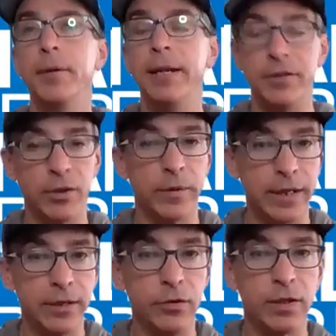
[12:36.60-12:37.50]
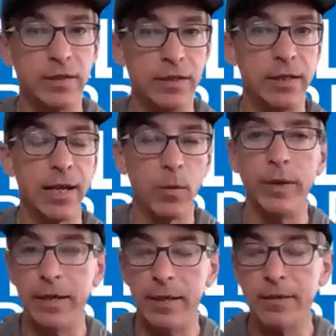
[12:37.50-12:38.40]
And so again, you can see how we
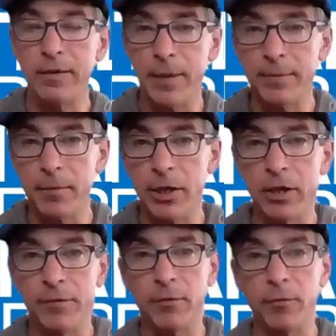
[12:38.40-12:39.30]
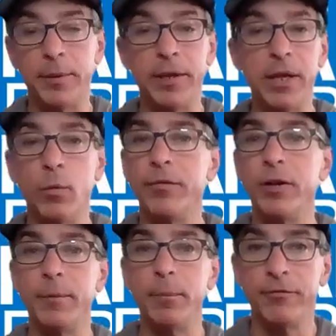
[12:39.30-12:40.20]
needed to make money off of it. But they were
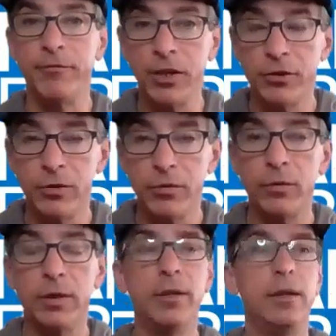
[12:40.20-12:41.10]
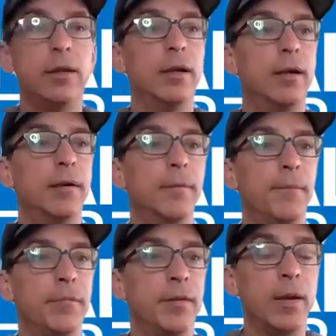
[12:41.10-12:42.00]
very professional.
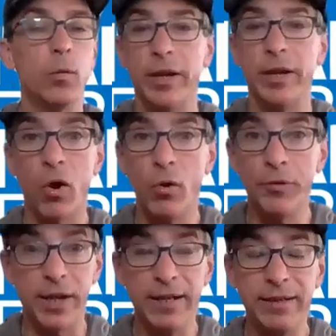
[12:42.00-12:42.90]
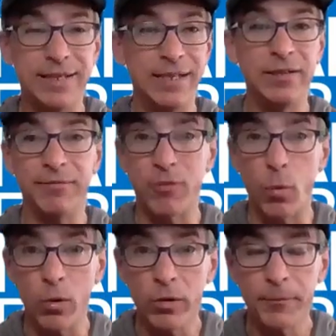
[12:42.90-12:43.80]
They were like all day, 10 to
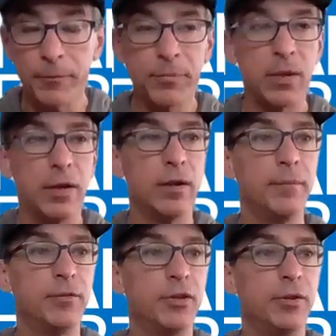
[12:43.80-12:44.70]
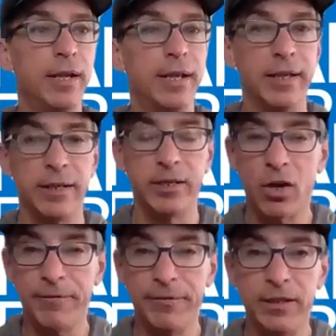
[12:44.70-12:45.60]
4. So you had like
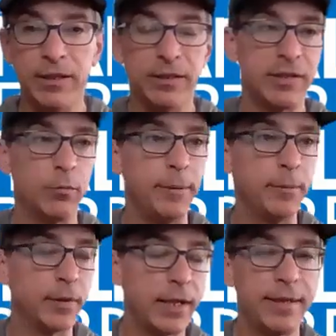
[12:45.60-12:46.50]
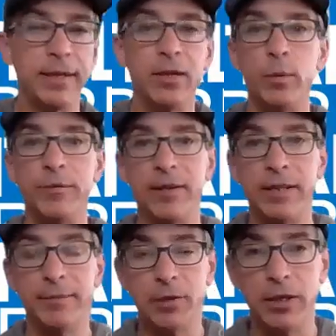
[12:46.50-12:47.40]
coffee and stuff. People got there. We fed
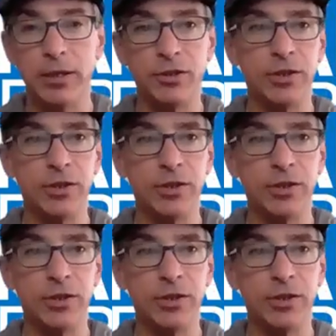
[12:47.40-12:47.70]
them lunch.